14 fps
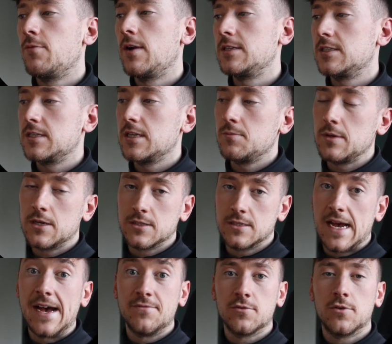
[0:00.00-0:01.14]
registered because
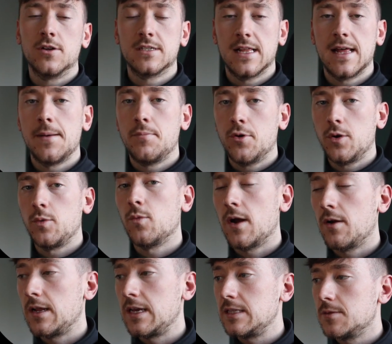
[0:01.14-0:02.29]
I haven't got to that point where
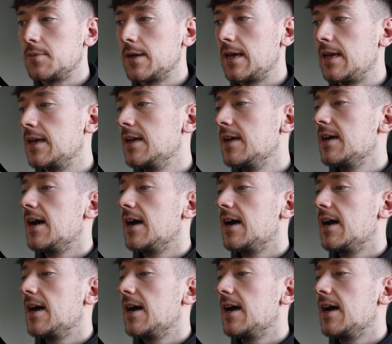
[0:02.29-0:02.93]
I need to be.